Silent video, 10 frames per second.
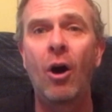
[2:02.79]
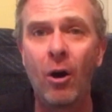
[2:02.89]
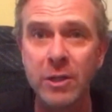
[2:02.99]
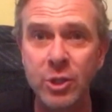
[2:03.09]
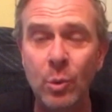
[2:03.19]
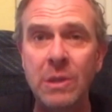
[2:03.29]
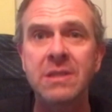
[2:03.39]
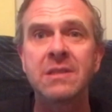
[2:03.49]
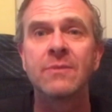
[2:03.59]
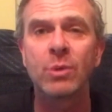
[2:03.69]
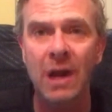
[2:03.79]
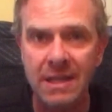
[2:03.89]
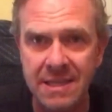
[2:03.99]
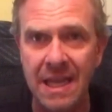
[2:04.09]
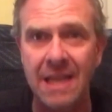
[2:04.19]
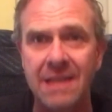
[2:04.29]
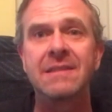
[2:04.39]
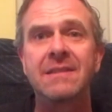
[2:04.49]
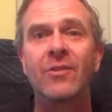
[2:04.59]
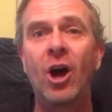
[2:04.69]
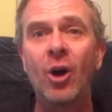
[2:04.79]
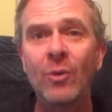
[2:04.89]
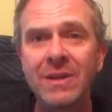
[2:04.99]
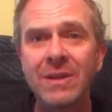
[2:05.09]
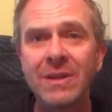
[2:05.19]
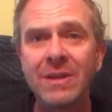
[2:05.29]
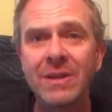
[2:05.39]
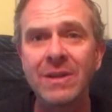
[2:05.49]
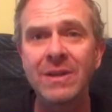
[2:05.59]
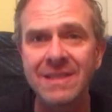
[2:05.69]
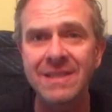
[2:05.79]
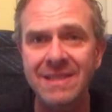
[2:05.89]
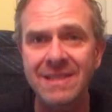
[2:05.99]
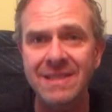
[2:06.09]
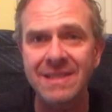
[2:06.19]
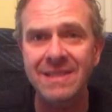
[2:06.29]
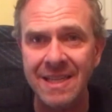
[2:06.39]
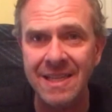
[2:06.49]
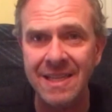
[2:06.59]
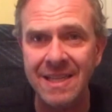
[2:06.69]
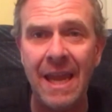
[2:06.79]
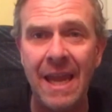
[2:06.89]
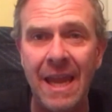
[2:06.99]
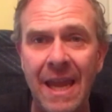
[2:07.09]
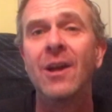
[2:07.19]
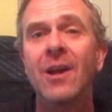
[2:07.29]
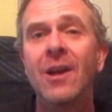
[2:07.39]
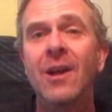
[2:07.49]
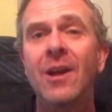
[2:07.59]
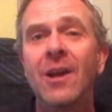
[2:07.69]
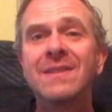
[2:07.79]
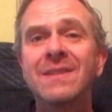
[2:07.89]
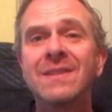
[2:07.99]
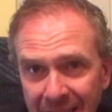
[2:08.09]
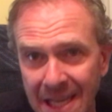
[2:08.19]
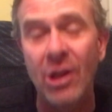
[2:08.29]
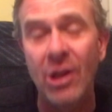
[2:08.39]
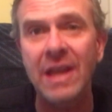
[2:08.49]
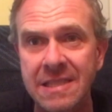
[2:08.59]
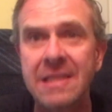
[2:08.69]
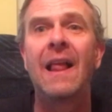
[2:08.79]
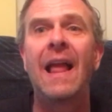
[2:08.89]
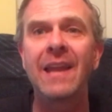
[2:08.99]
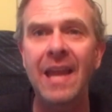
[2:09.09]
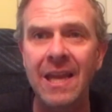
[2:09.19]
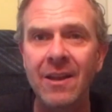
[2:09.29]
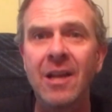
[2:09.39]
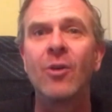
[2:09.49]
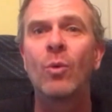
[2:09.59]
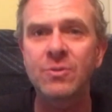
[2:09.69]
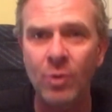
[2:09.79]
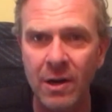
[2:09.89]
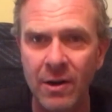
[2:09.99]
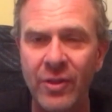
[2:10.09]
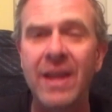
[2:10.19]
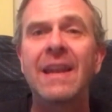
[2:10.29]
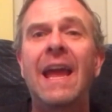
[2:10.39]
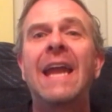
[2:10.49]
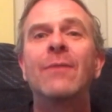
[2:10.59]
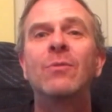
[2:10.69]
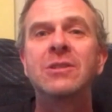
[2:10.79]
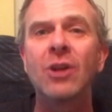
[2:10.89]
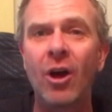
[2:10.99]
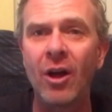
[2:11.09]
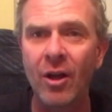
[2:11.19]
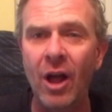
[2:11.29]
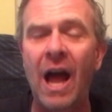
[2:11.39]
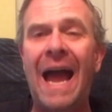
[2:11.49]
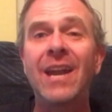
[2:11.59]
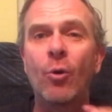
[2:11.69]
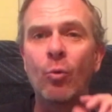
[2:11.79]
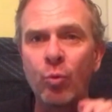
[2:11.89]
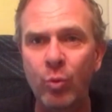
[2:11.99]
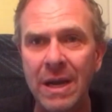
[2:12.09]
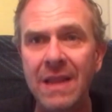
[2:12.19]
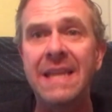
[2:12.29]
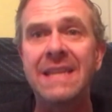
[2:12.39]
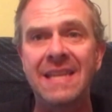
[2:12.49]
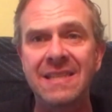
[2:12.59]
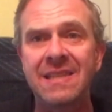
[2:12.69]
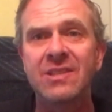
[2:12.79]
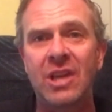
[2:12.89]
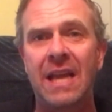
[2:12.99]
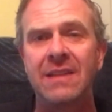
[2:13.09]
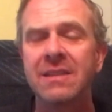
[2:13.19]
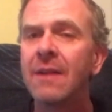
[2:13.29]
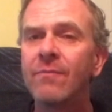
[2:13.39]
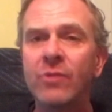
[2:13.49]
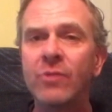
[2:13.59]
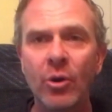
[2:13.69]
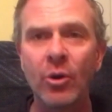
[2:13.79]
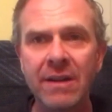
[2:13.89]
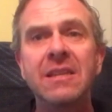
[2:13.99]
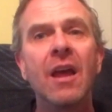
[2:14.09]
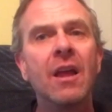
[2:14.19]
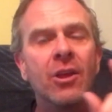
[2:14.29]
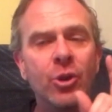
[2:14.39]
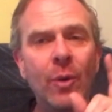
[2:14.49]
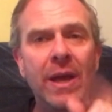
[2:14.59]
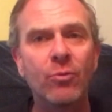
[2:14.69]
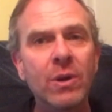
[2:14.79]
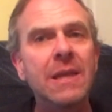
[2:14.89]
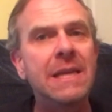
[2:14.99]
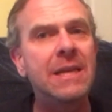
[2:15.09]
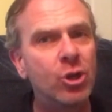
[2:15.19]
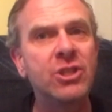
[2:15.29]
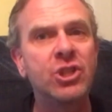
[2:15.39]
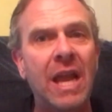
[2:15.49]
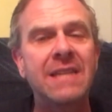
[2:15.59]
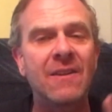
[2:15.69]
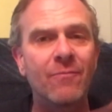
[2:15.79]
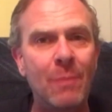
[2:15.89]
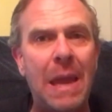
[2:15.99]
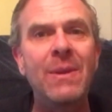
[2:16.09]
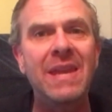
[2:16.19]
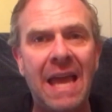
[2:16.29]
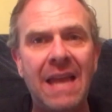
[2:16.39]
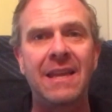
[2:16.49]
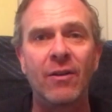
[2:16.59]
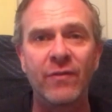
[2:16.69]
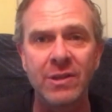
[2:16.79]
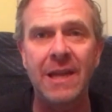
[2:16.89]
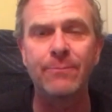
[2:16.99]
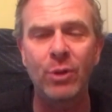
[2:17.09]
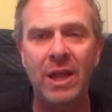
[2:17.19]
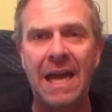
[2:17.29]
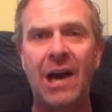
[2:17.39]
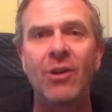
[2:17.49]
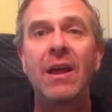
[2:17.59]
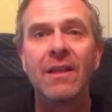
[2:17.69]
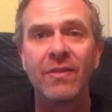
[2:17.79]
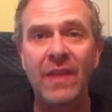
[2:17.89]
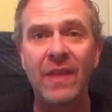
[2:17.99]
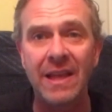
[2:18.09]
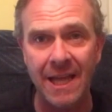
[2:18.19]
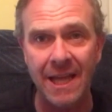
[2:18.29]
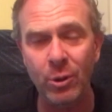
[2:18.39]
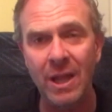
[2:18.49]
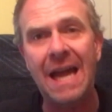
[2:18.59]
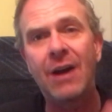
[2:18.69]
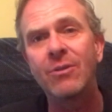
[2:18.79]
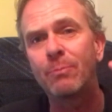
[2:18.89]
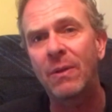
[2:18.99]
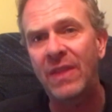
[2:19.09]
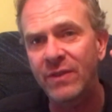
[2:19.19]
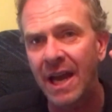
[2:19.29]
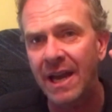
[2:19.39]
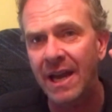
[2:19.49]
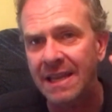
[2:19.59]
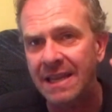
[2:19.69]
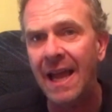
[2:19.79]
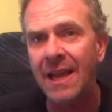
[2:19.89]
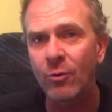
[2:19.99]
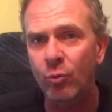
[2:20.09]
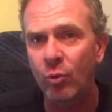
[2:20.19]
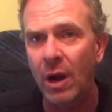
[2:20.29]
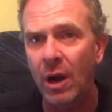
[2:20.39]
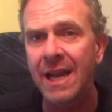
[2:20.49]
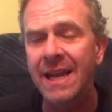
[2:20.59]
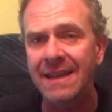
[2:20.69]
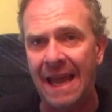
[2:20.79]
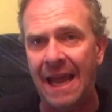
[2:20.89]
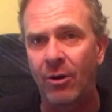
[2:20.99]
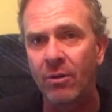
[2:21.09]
arduous process. The 0 16 parade was a seed for this, and it was worth it. And it was, I had a really decent chance. No guarantees. You had a really good chance of maybe getting here if you let it play out. They let it play out, but they've got a guy running it now.